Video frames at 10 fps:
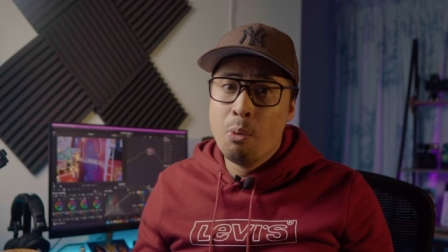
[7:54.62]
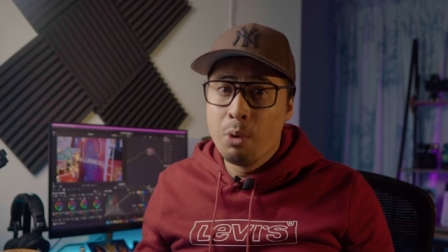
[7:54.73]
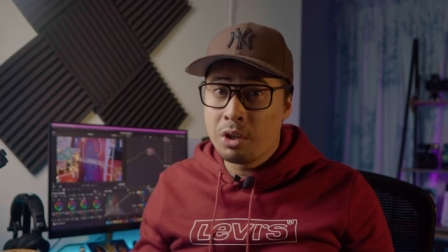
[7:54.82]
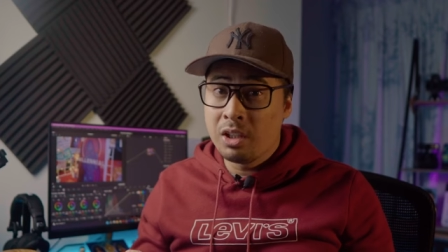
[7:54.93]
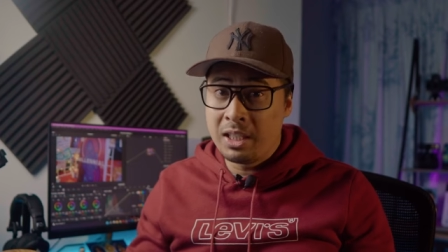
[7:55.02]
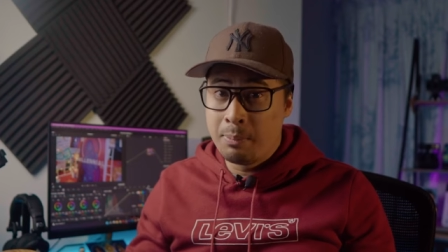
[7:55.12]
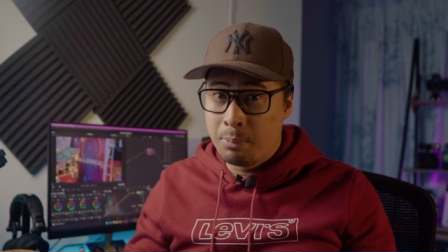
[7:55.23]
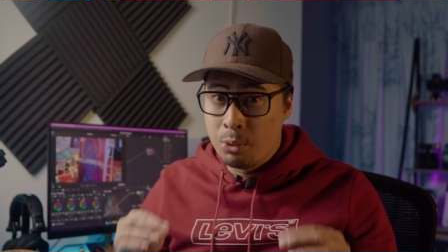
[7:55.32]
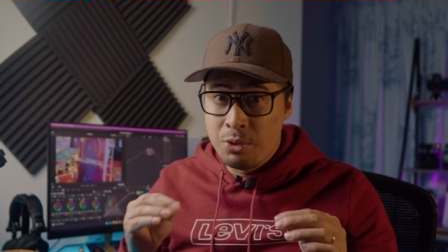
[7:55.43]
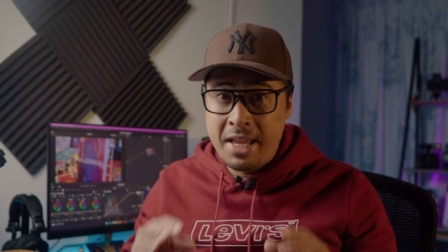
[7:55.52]
Work like a
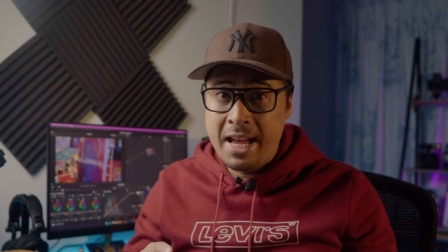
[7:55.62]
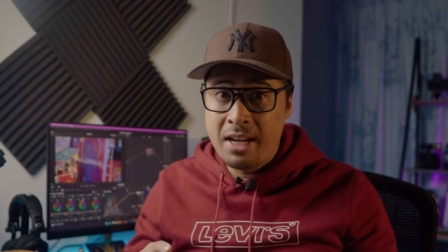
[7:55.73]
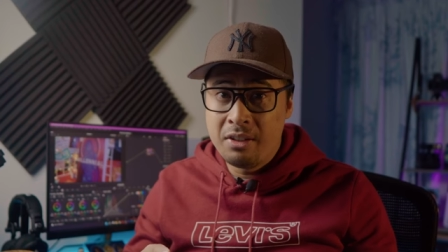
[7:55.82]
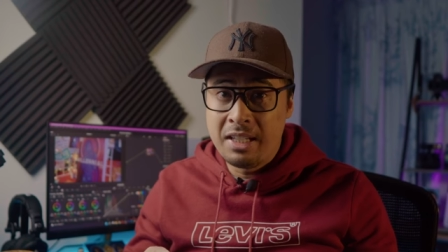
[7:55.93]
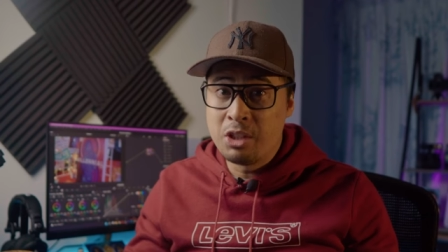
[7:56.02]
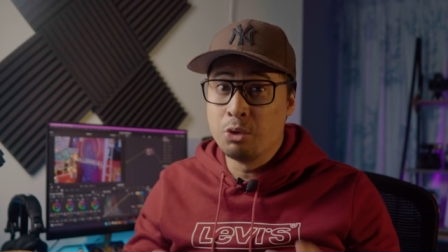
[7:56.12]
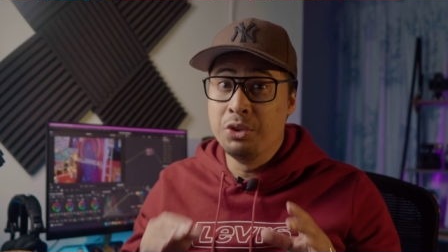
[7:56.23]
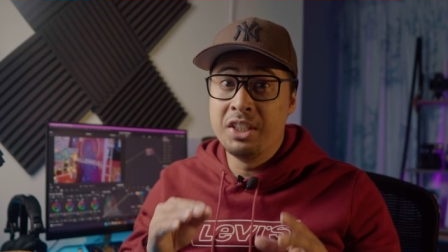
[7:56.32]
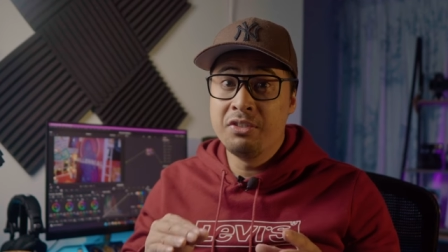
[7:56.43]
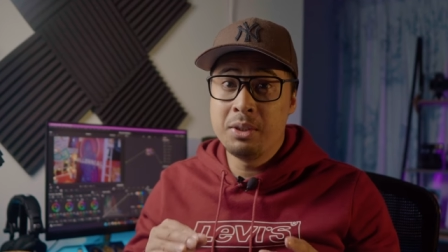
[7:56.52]
pro now and you'll
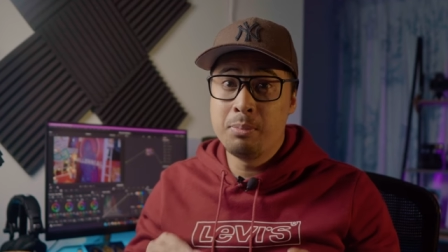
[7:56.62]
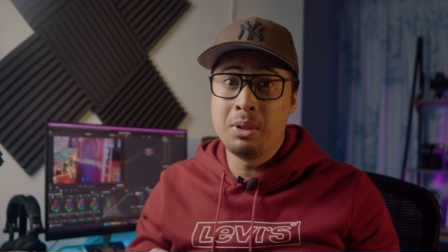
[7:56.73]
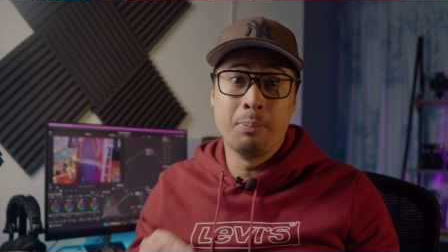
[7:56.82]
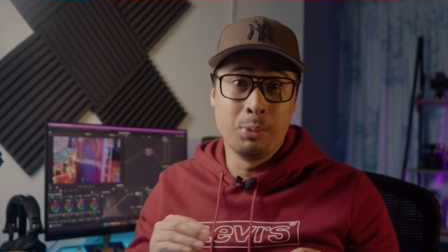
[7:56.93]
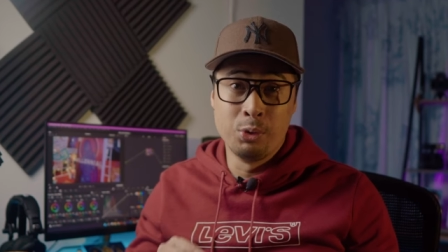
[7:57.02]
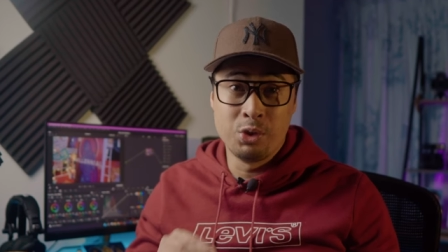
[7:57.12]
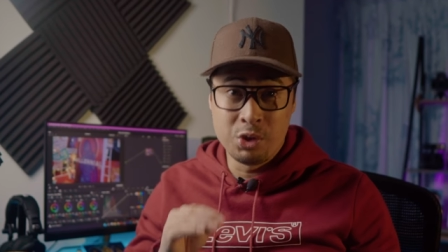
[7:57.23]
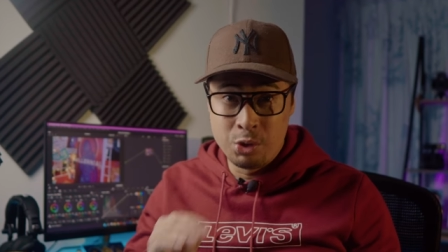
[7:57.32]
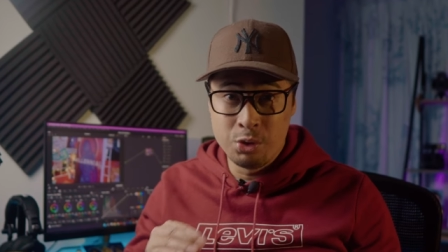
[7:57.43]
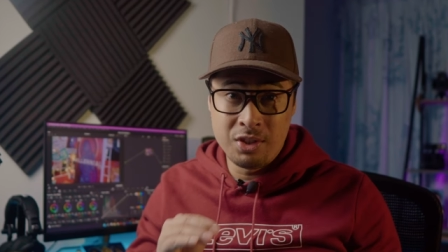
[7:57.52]
definitely be a pro
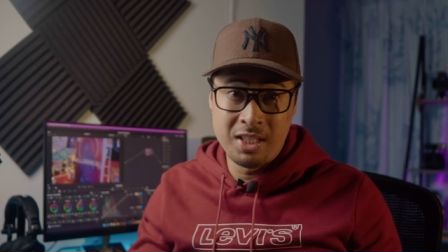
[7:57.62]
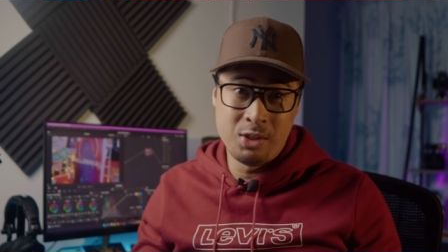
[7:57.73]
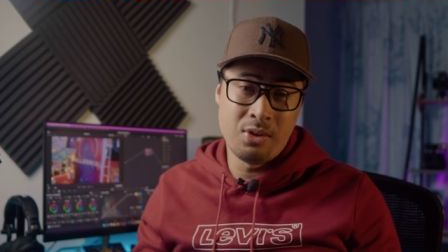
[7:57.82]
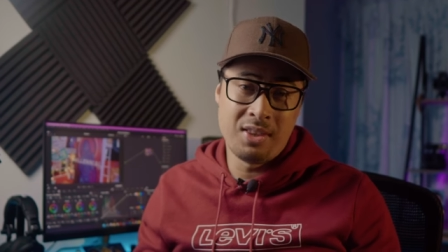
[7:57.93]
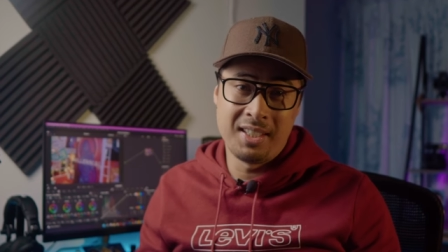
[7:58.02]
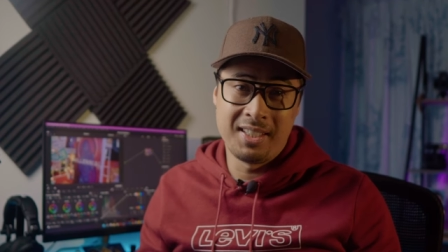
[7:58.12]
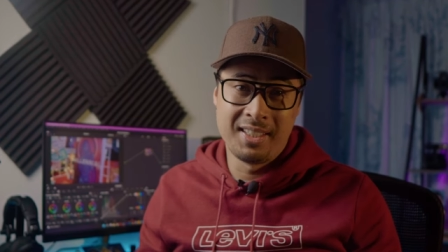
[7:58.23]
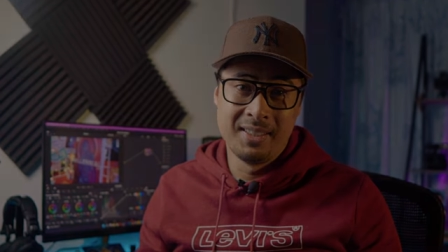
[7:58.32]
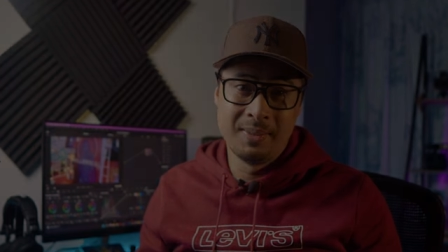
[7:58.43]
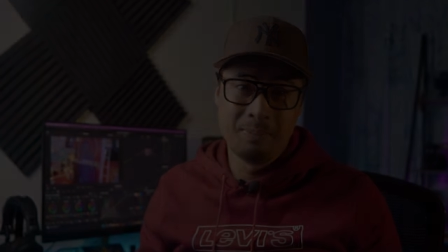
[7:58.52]
sooner than you think.
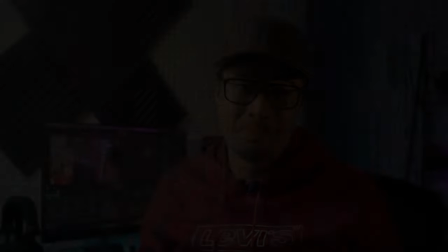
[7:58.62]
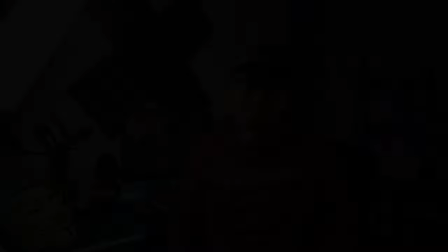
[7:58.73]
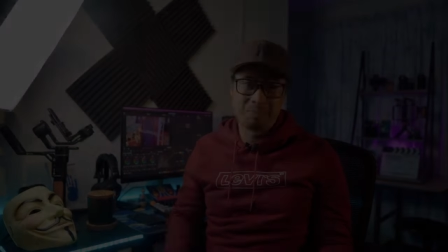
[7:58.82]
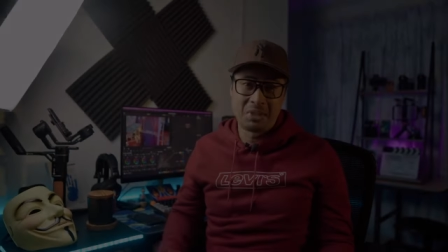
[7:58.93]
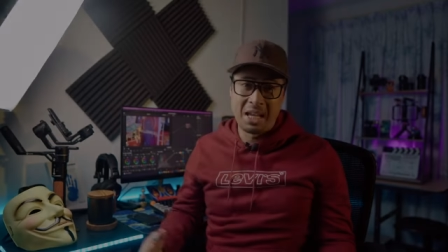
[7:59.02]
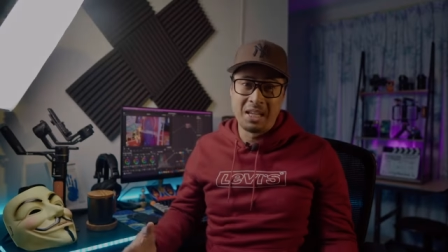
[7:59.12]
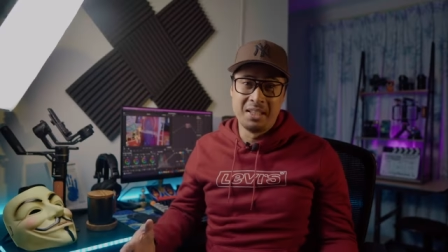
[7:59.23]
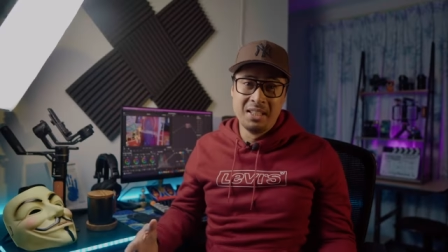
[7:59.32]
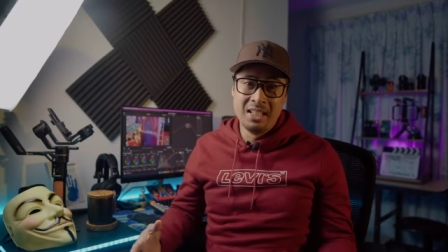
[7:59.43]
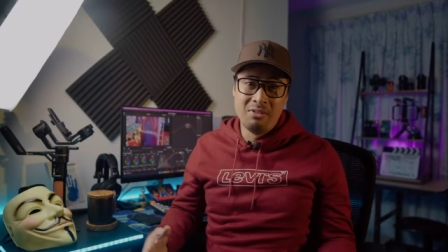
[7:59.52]
Hey,
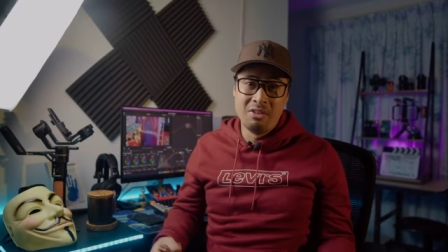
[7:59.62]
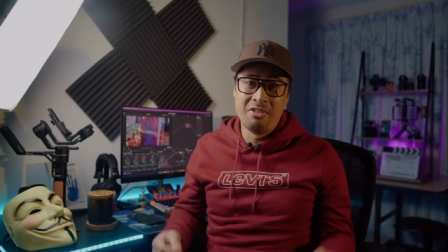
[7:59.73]
if you